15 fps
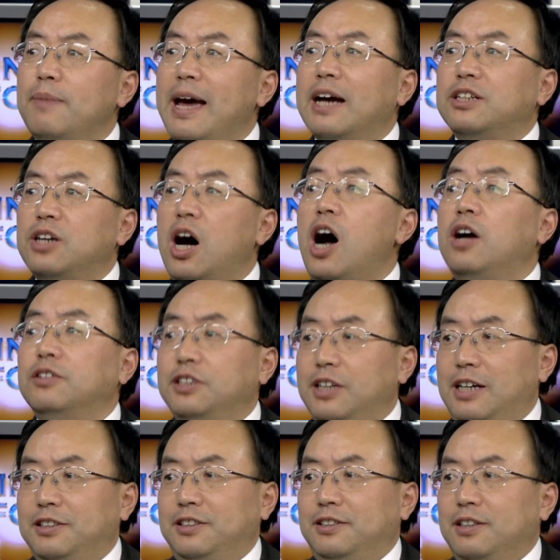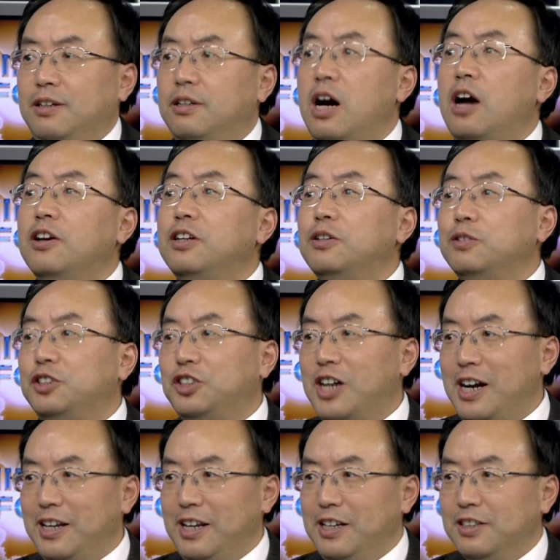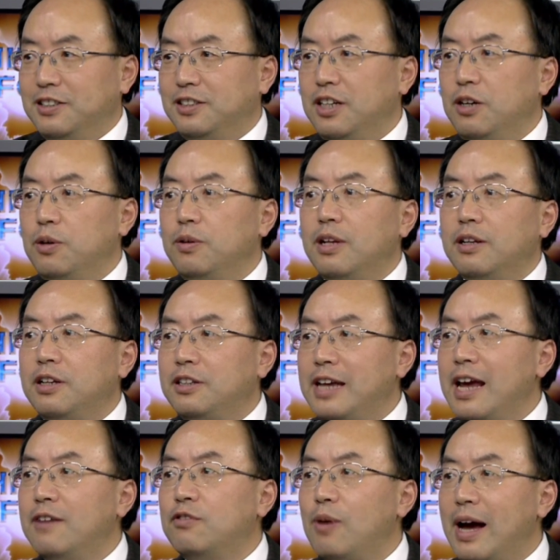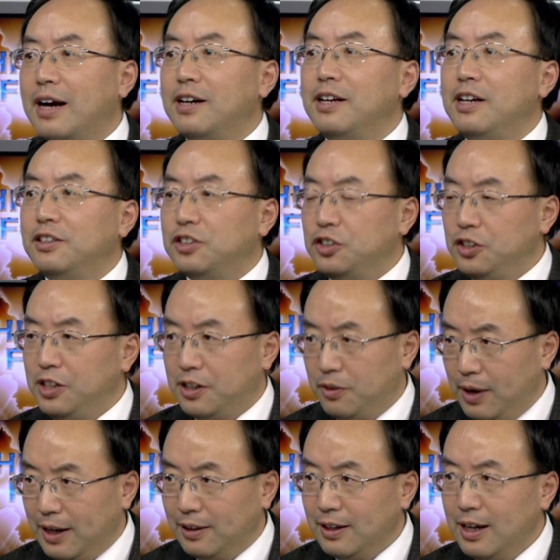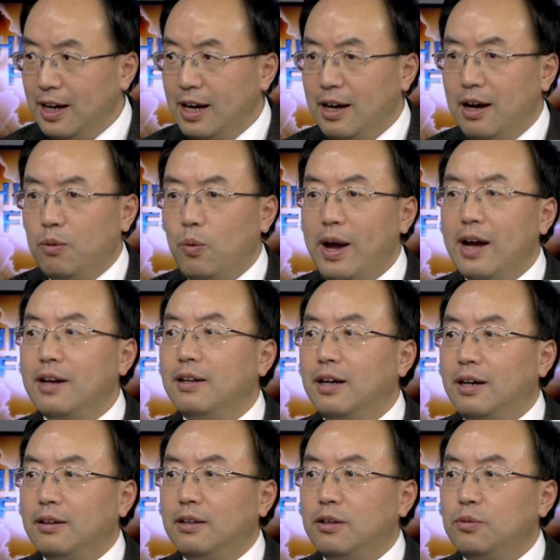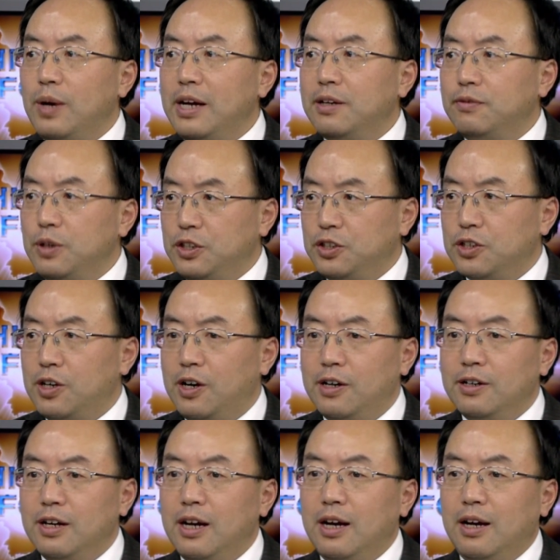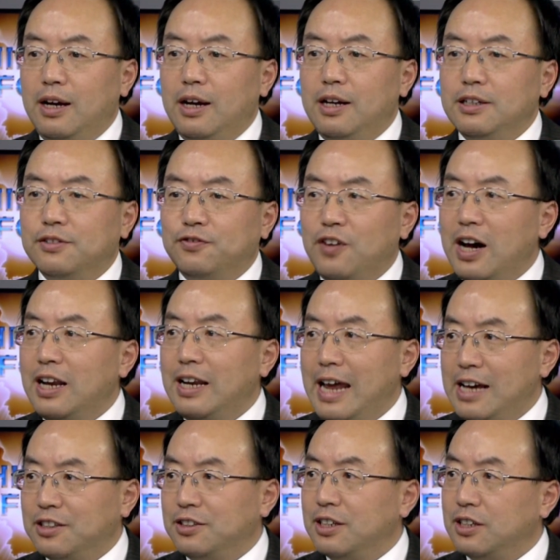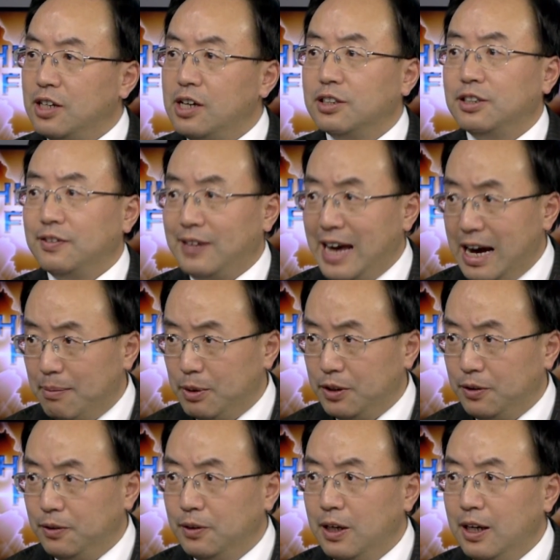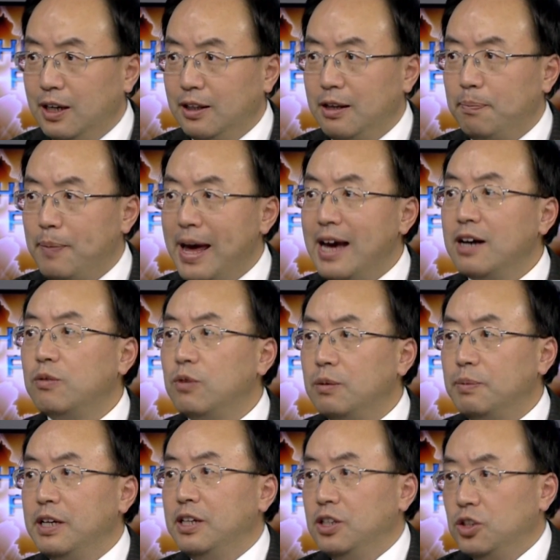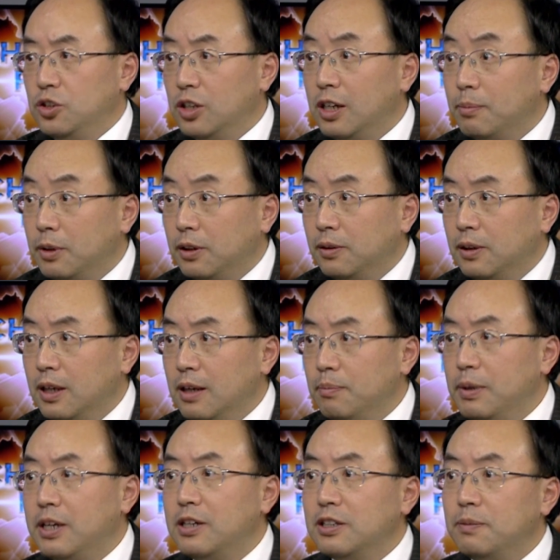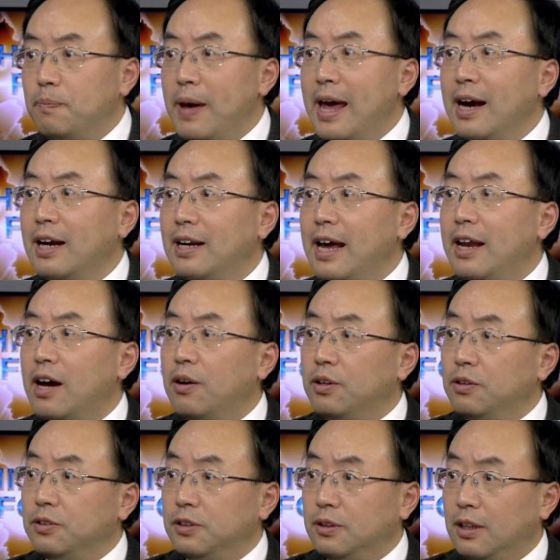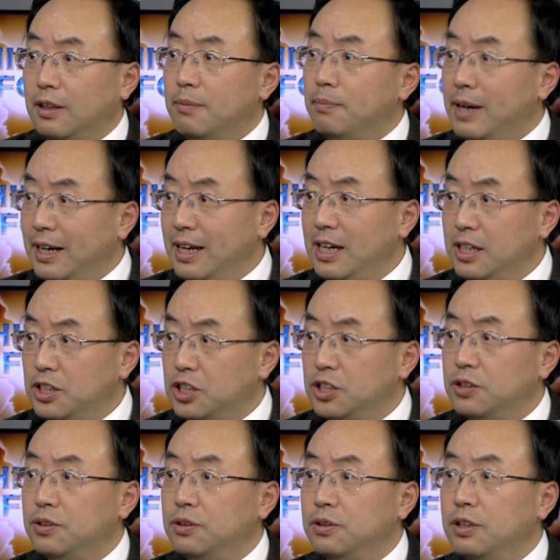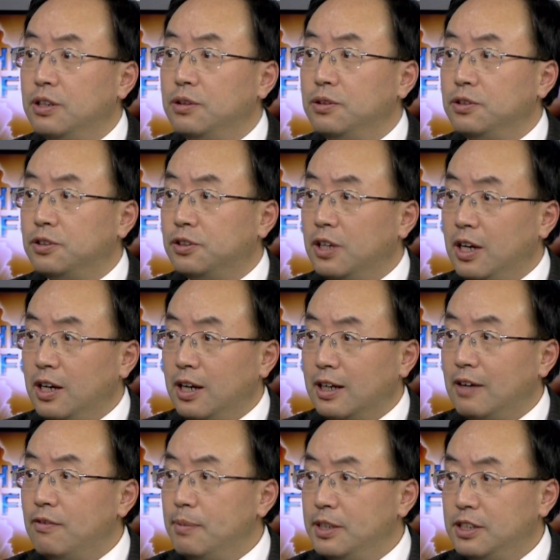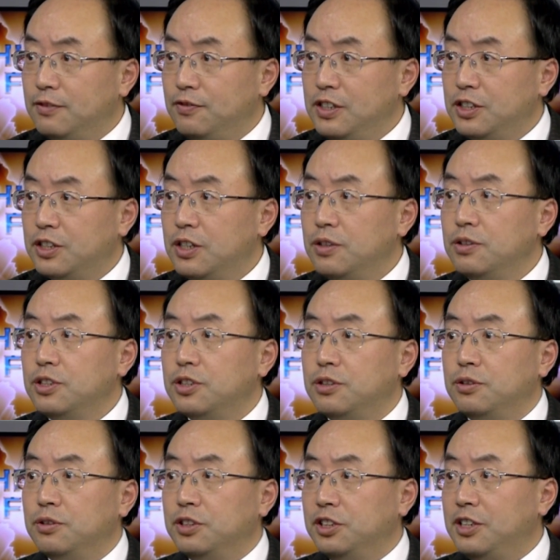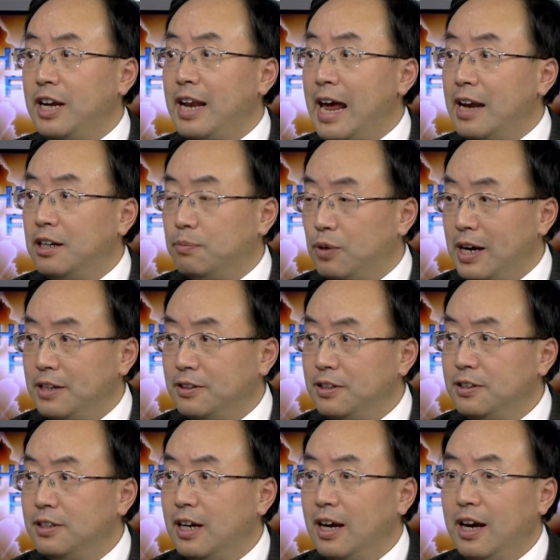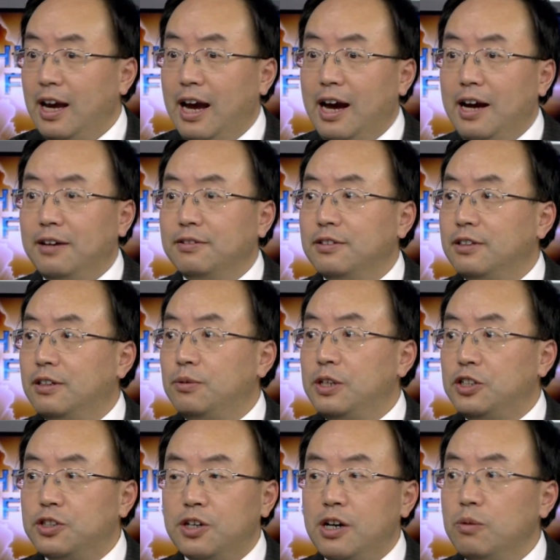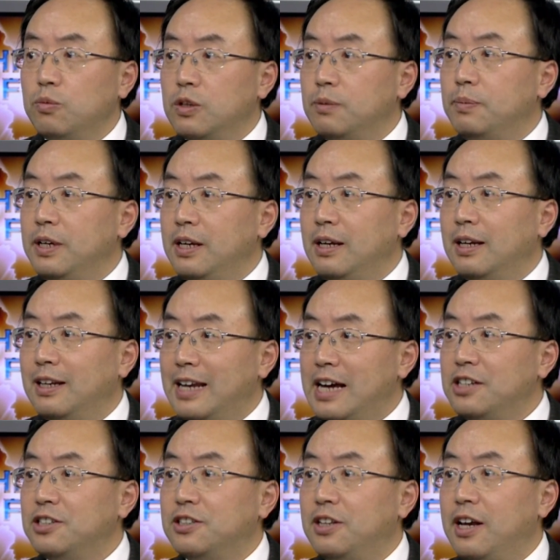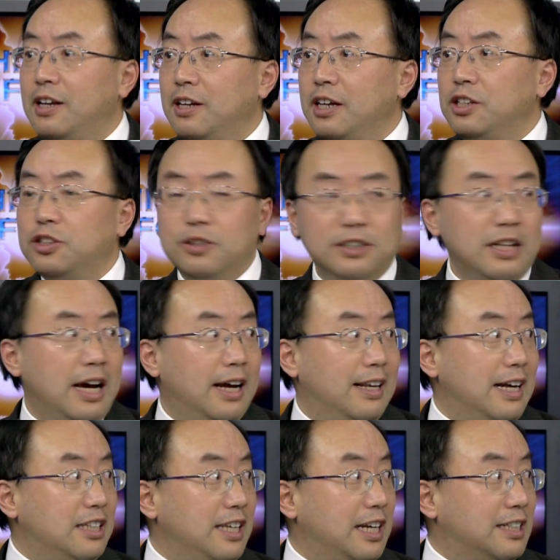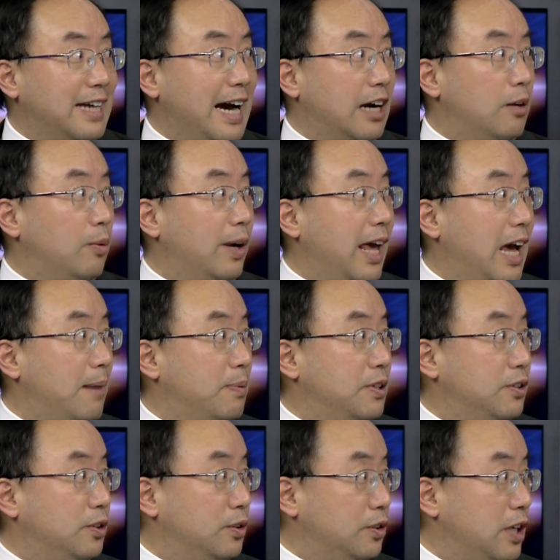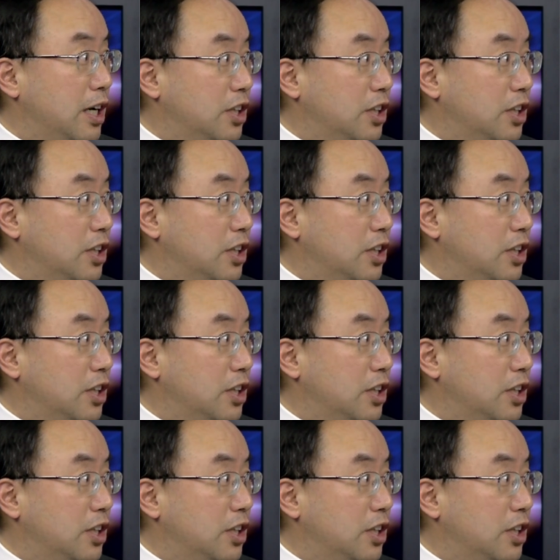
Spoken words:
back to haunt us, to haunt those Chinese. So the day of reckoning is nearing. And when the rate of return is far less than cost of capital, the bank will be in trouble. Because the bank lend out the money to those government officials, to those state enterprises, and the return will be less than the interest. That's exactly what happened to